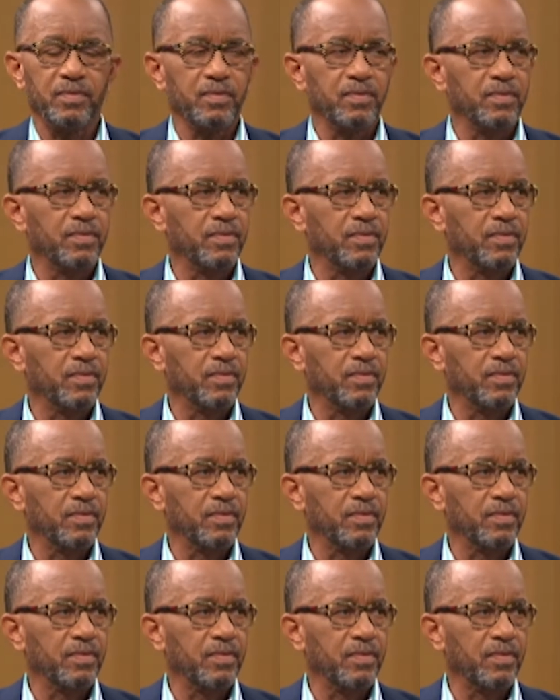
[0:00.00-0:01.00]

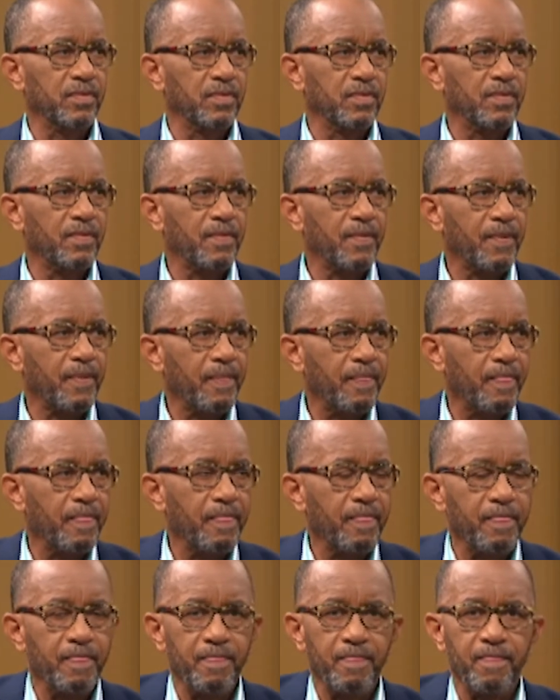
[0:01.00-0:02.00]

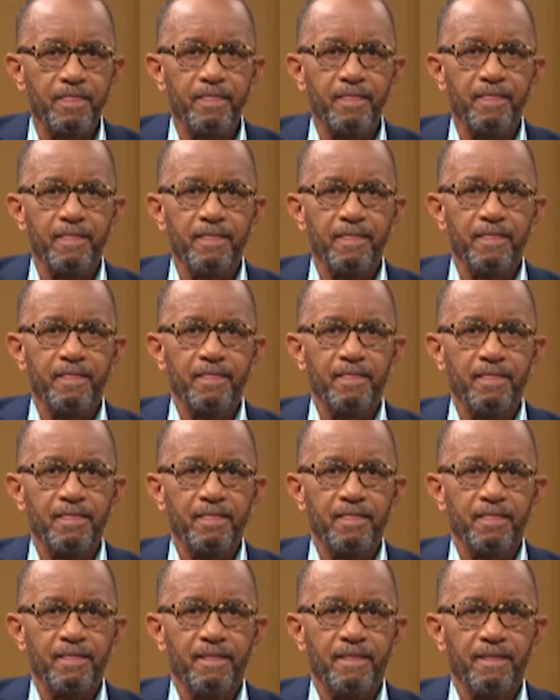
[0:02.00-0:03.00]

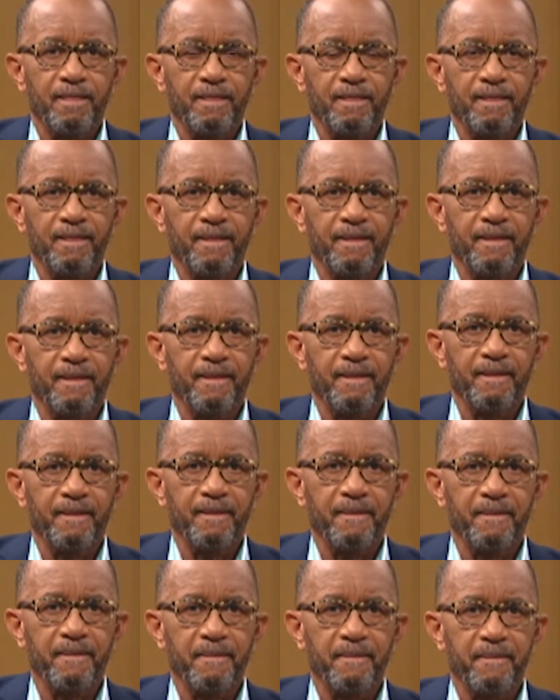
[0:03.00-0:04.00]

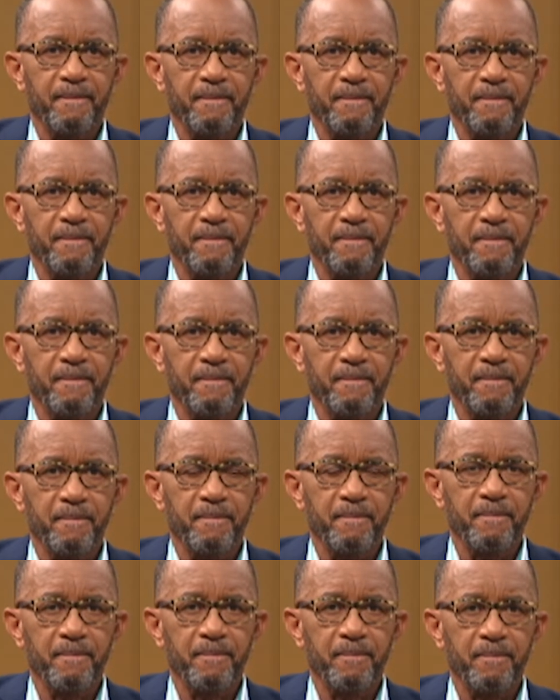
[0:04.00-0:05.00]

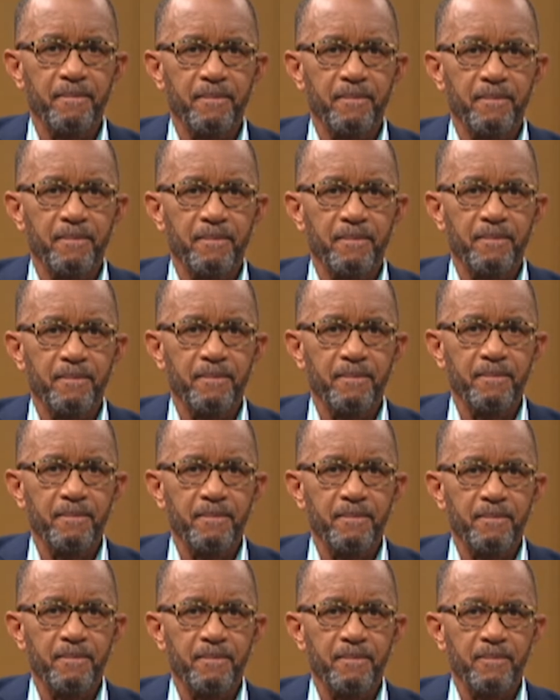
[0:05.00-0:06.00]

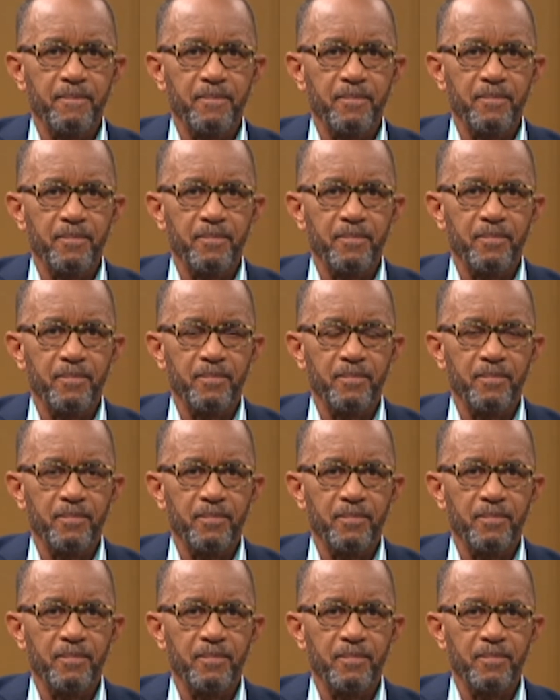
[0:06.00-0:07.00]

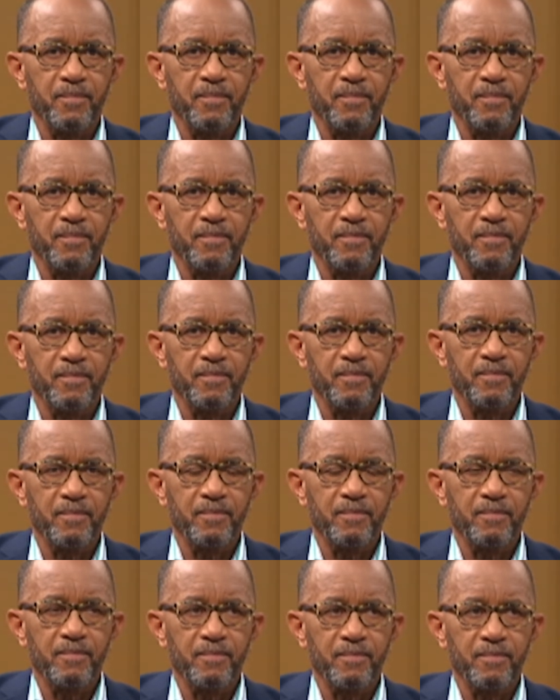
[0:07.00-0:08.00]
[no speech]